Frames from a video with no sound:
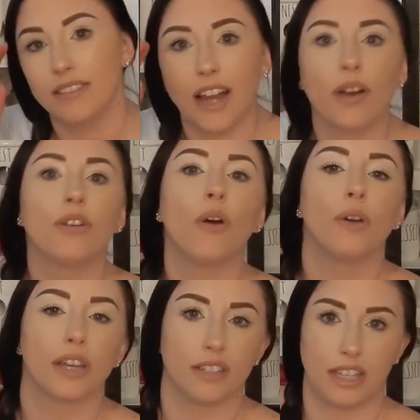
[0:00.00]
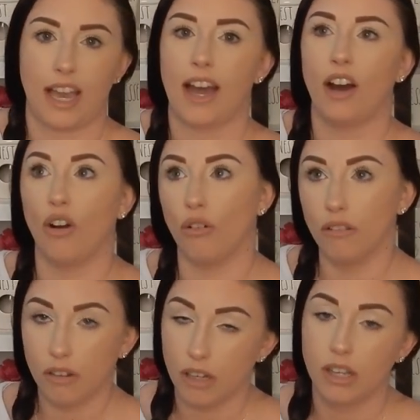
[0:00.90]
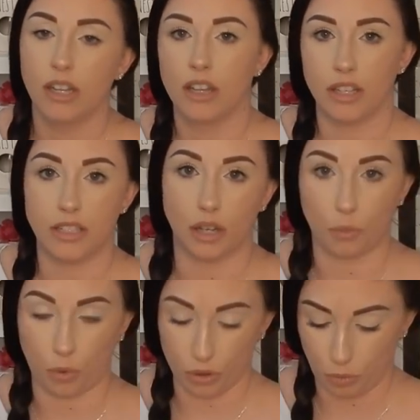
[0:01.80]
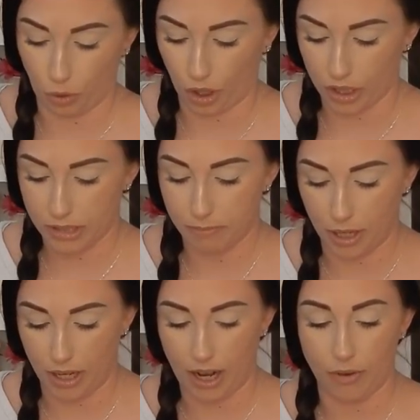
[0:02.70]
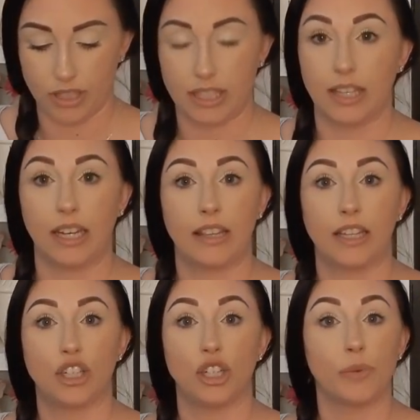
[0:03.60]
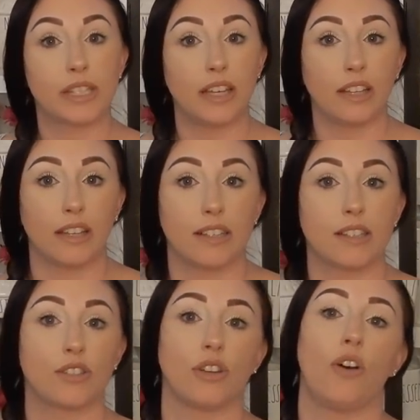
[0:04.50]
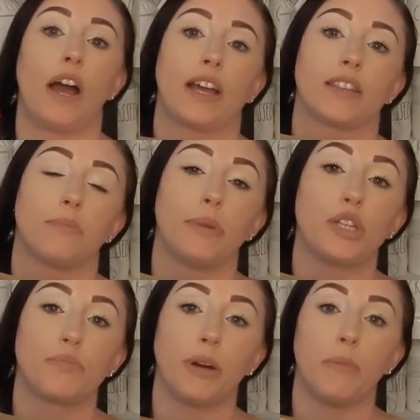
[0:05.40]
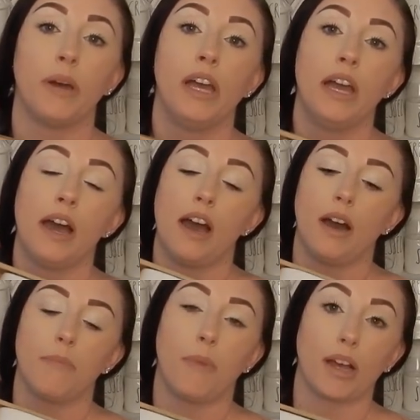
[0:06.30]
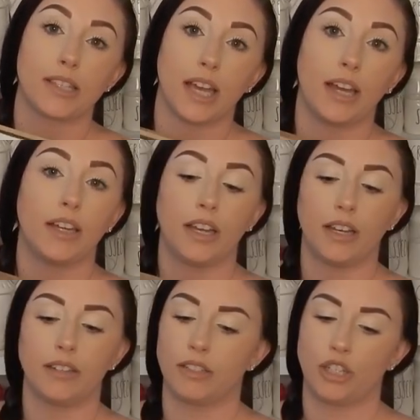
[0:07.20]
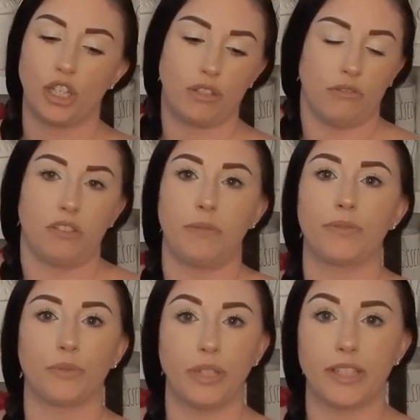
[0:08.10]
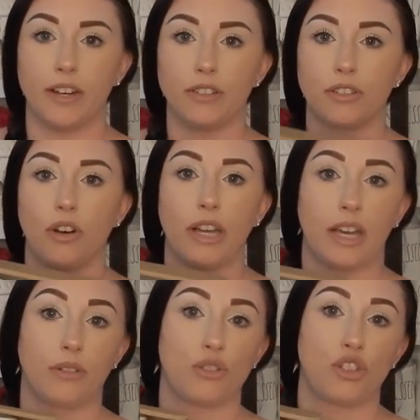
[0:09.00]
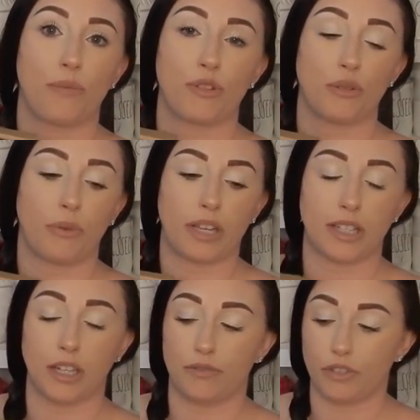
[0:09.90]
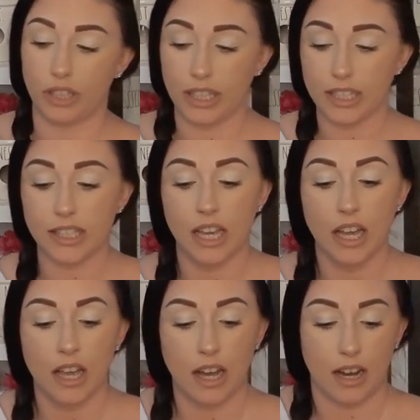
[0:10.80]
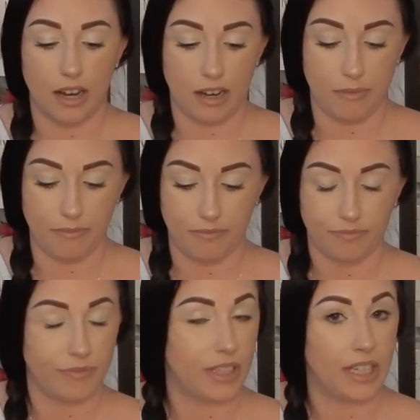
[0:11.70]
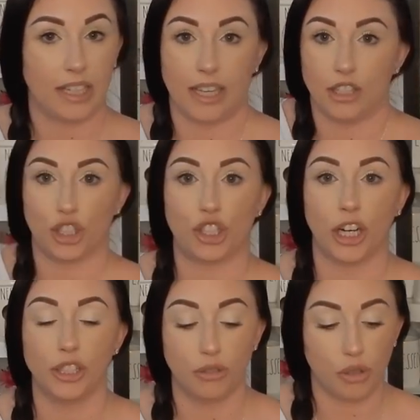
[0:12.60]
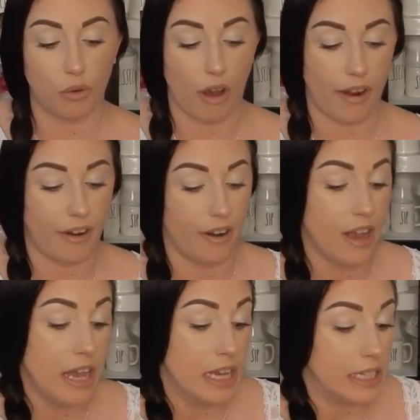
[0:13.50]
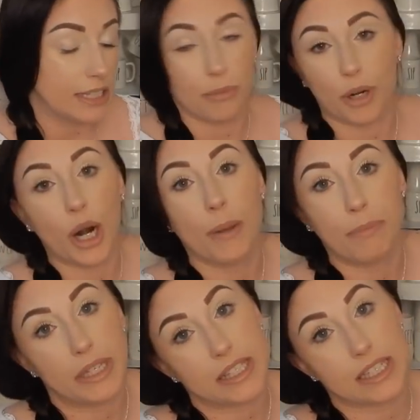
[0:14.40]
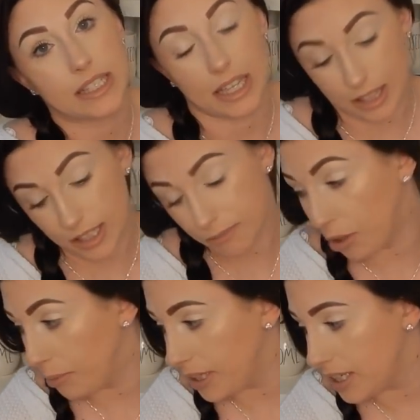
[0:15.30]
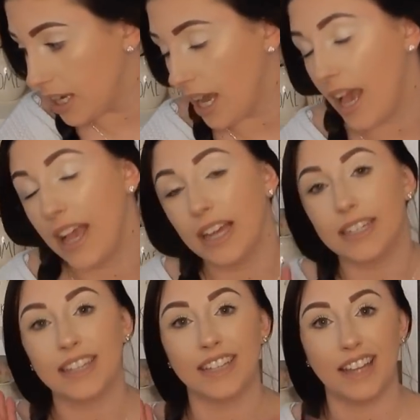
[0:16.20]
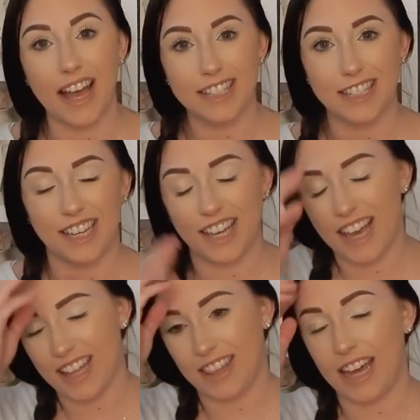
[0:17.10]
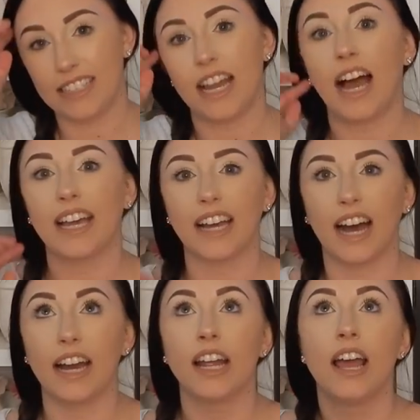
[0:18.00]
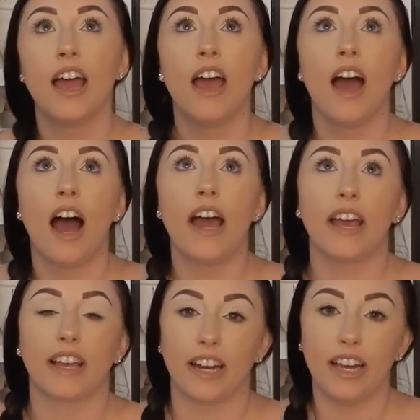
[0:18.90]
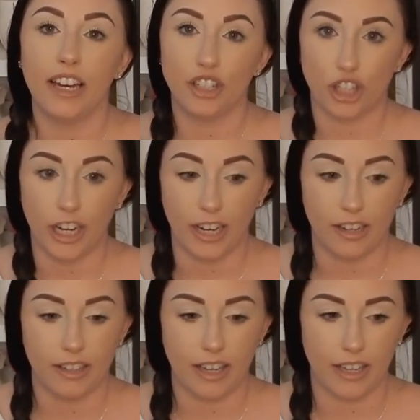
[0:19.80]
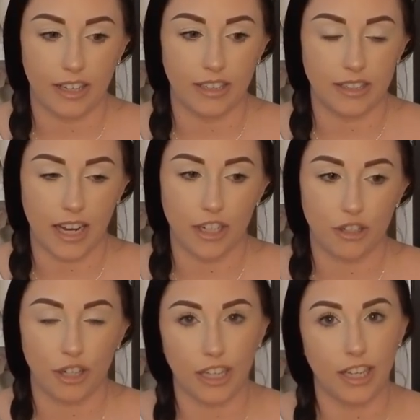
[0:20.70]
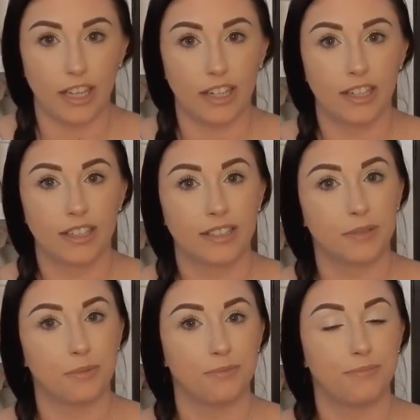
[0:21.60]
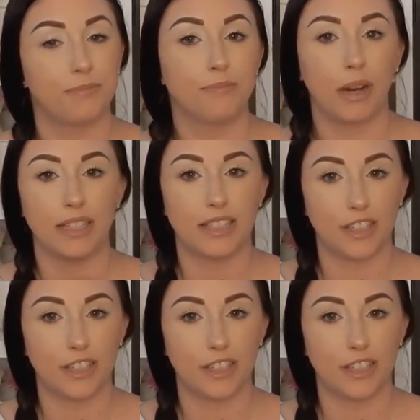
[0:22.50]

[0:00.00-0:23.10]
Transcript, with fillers: not knowing like how the Dunn World works, but I was excited that she was selling this. So I got the Beach Bum um, mug set, and she sold it to me for retail, so again, super, super excited for this. Um, again, just trying to acquire summer pieces at this moment. And the last thing that I got, I got it in a trade and I traded my